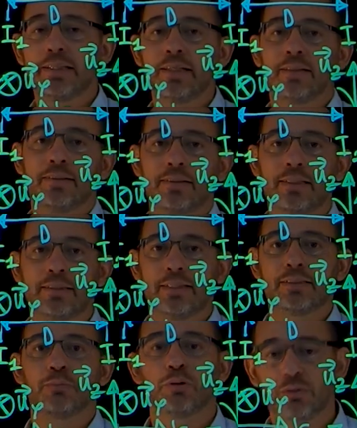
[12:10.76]
the
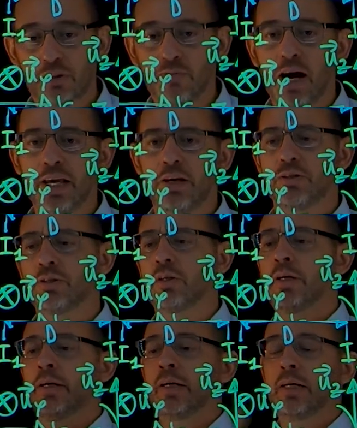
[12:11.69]
distance between the wires.
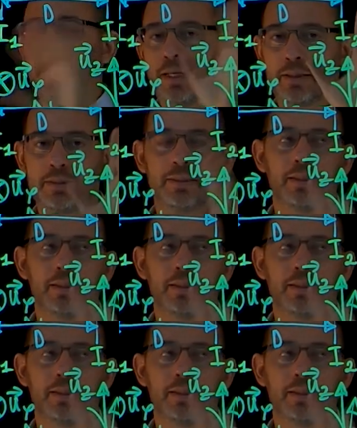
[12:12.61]
In the